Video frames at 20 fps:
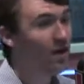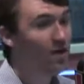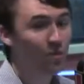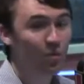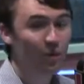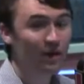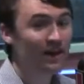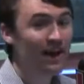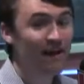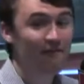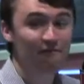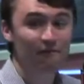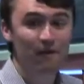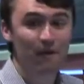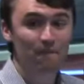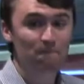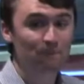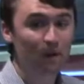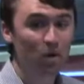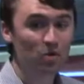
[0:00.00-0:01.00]
we have
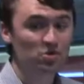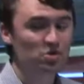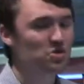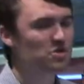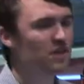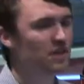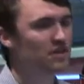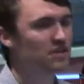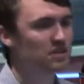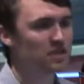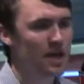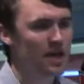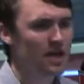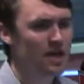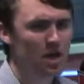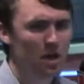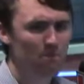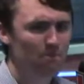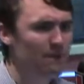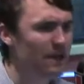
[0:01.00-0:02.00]
posters that say
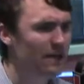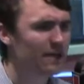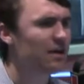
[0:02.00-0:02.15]
big